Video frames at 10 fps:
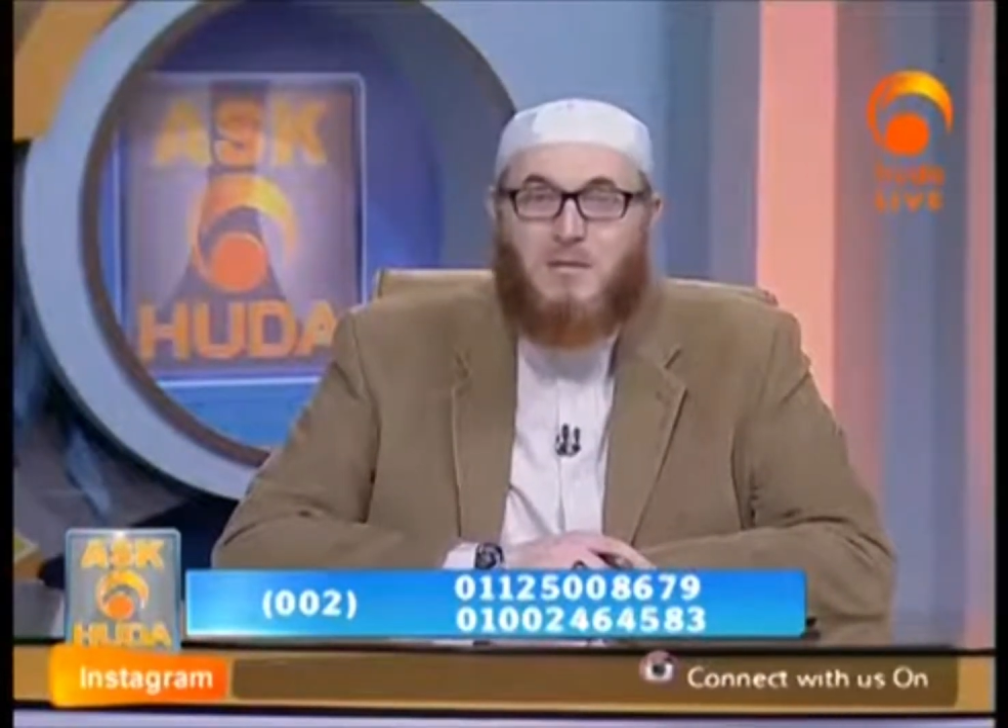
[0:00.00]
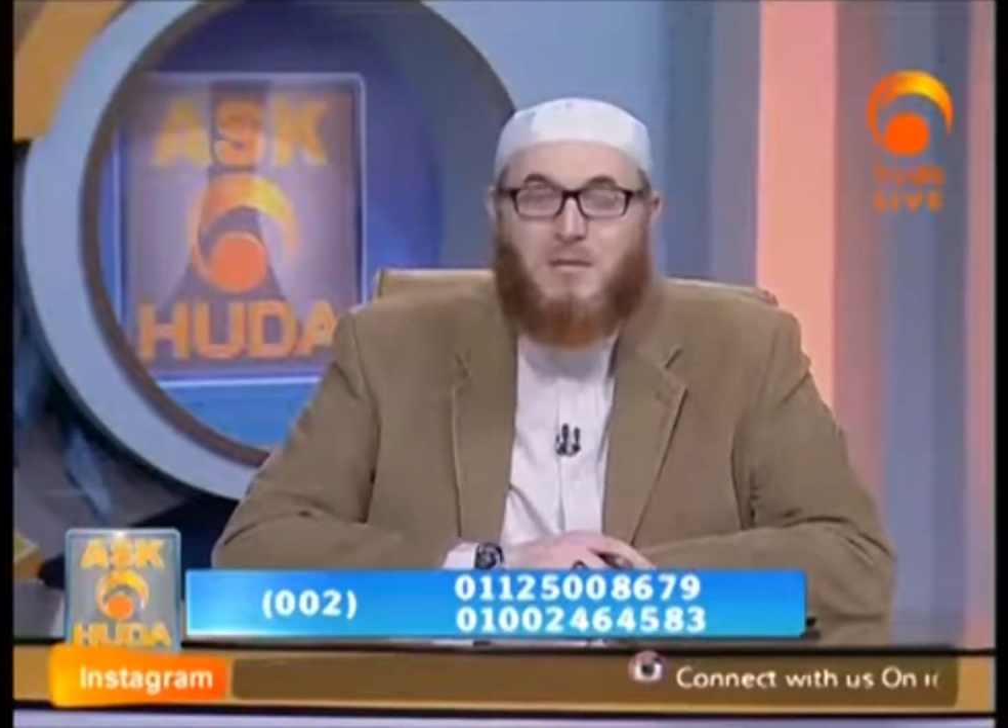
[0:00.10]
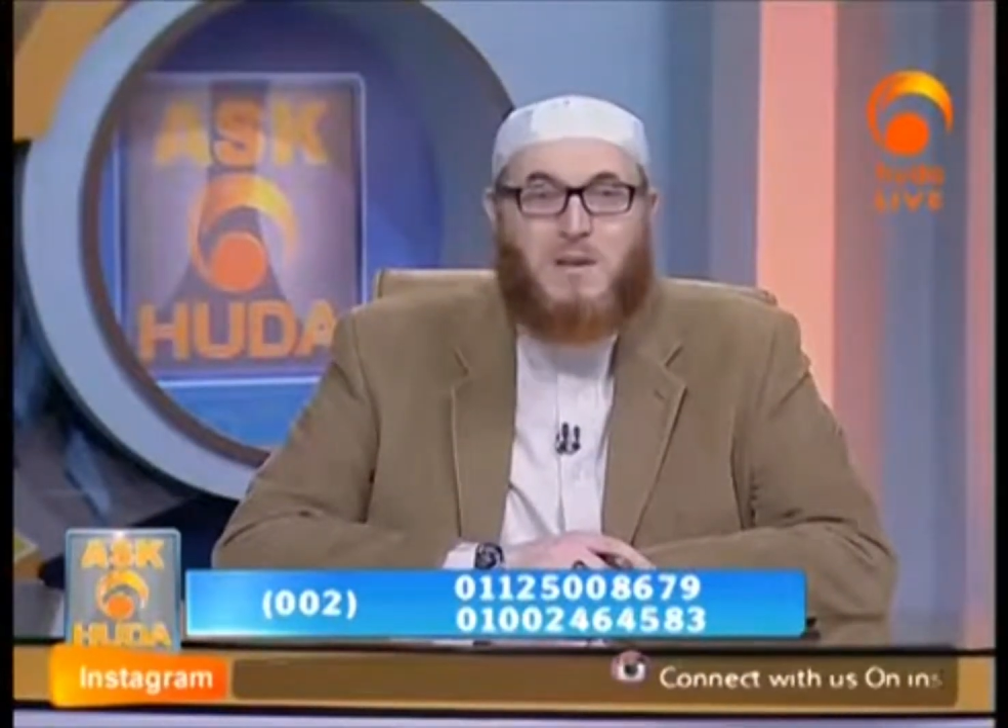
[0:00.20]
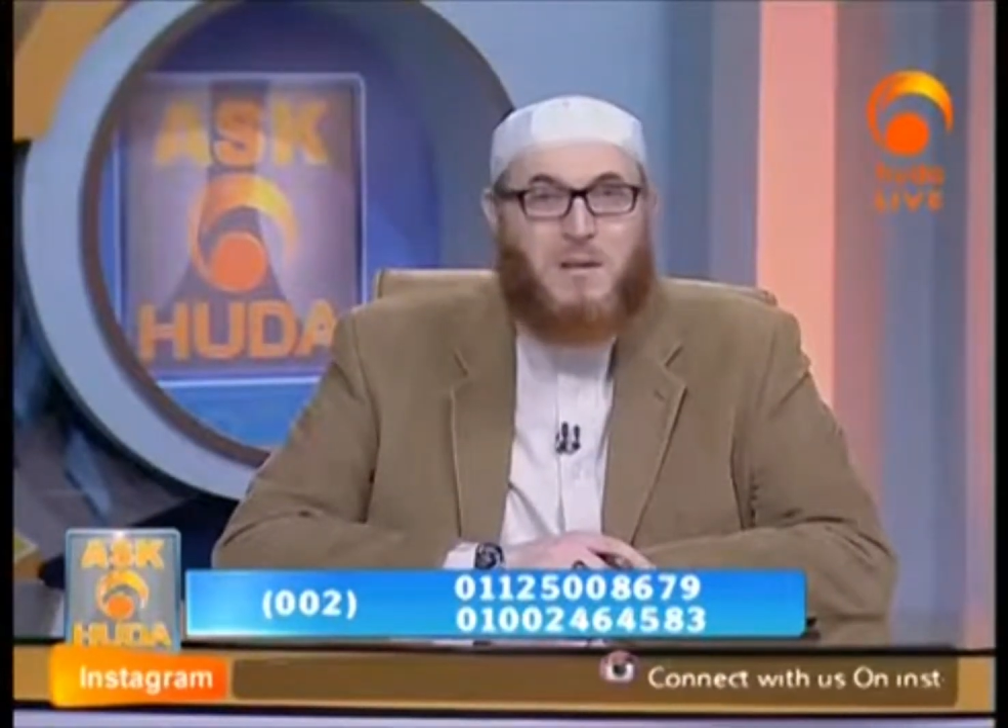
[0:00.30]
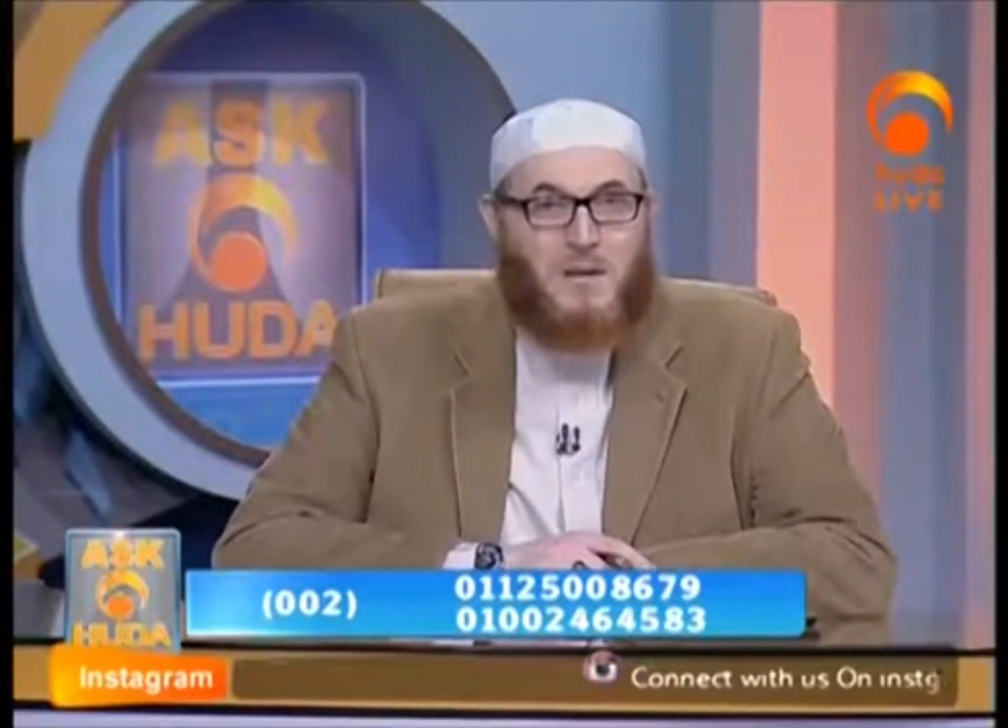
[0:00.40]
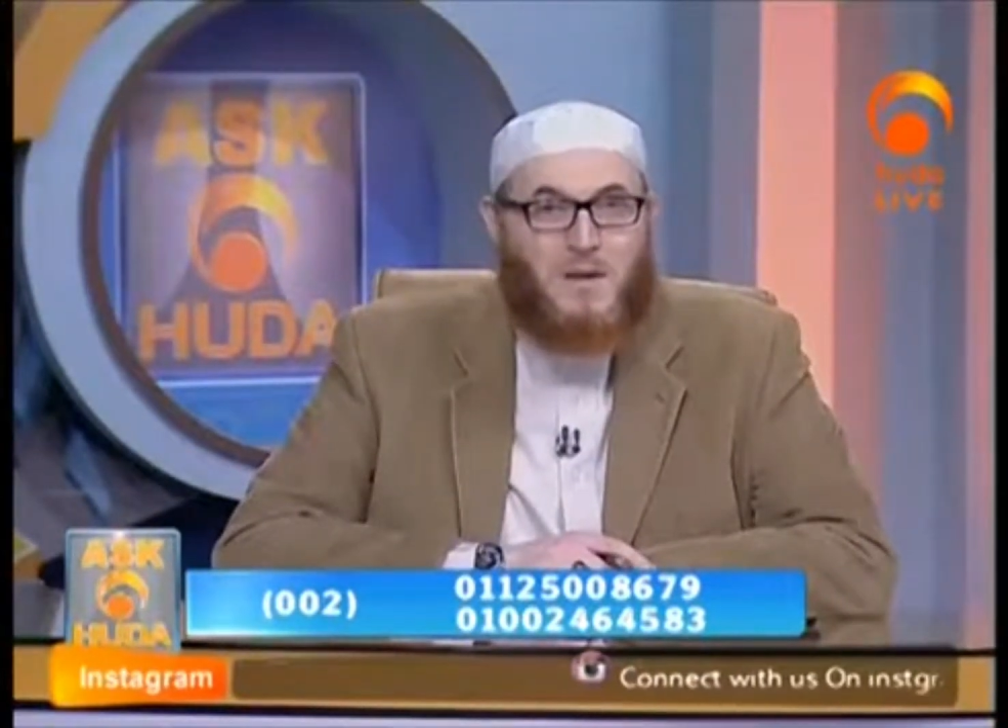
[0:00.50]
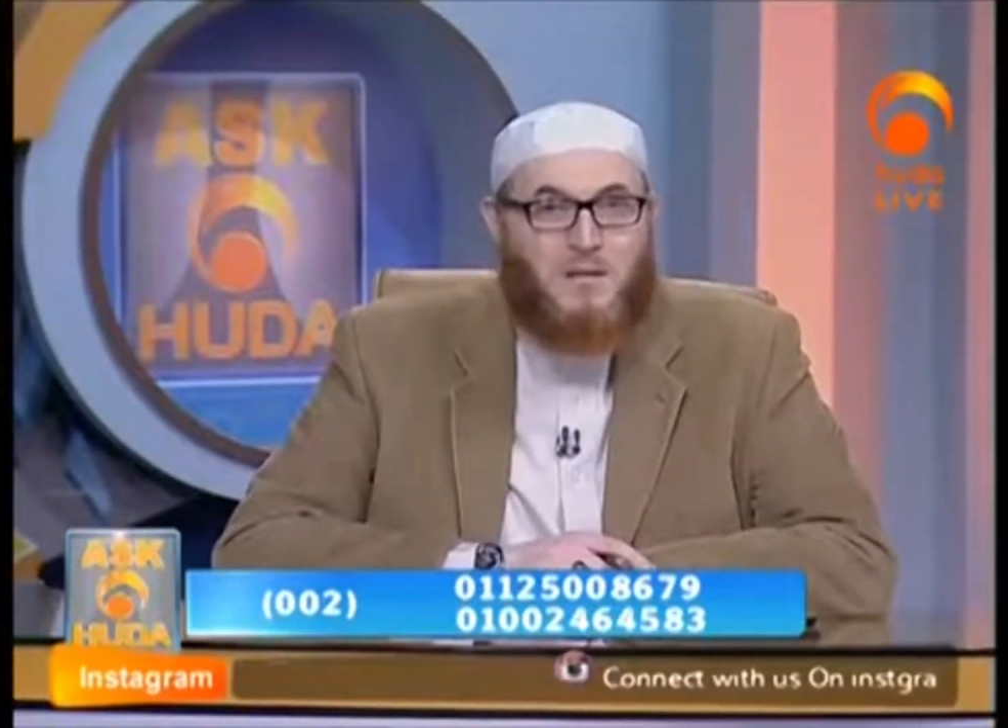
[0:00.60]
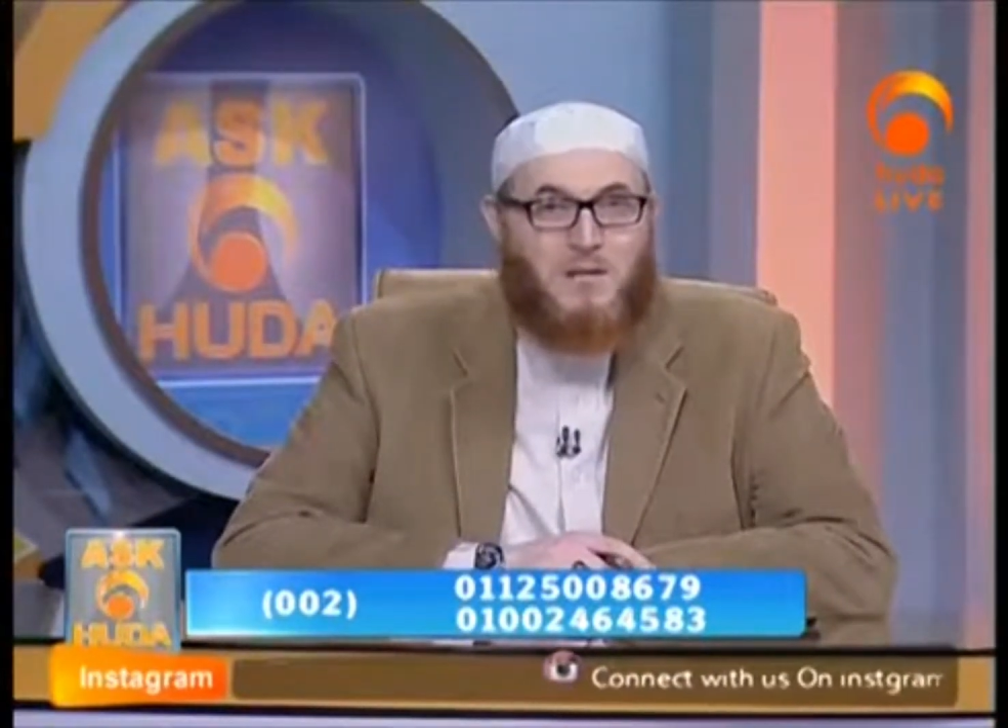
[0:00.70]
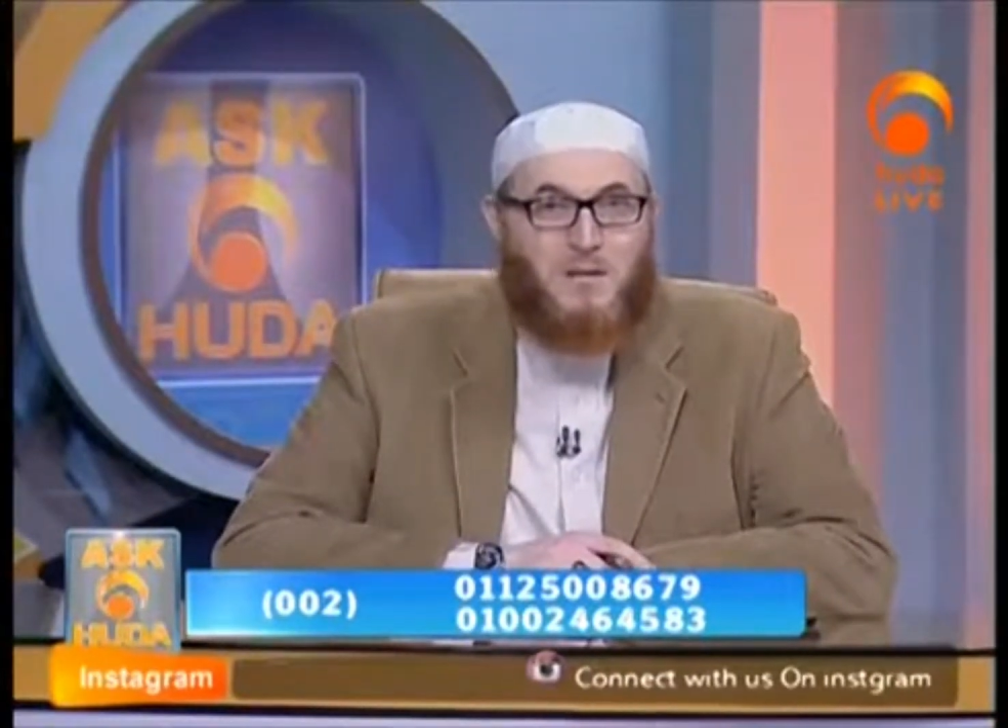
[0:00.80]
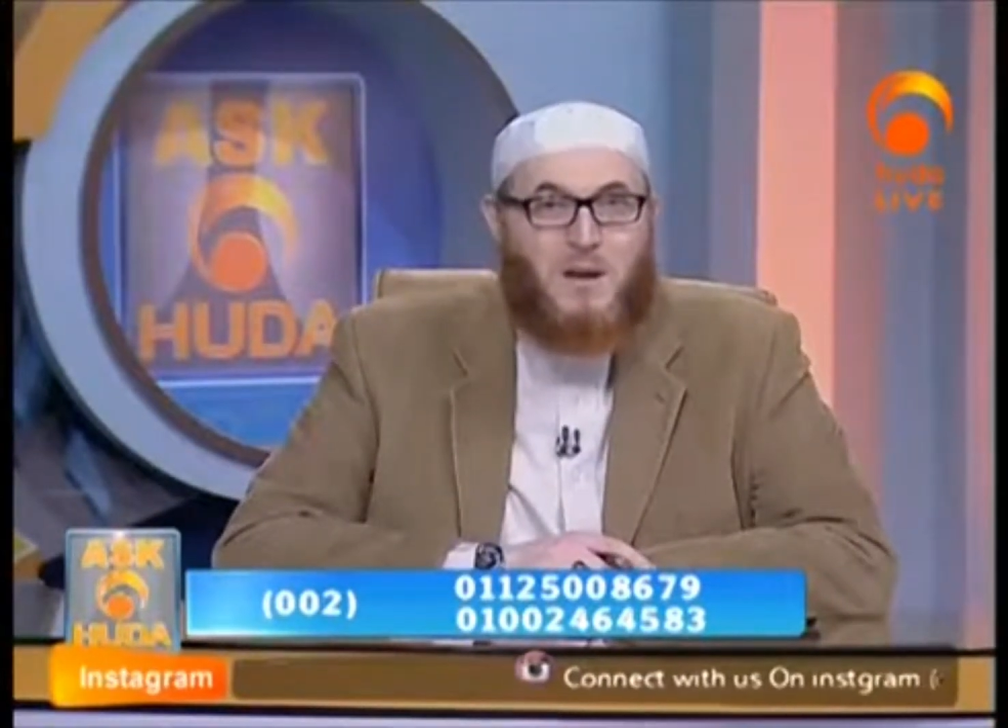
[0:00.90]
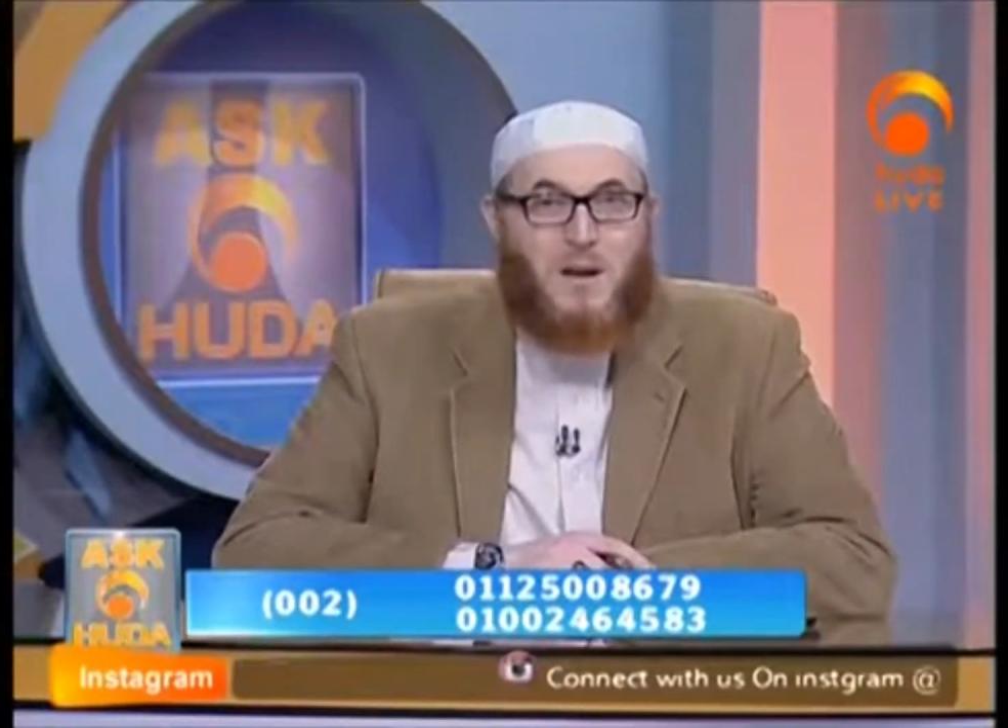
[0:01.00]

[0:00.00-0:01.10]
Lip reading: very nice,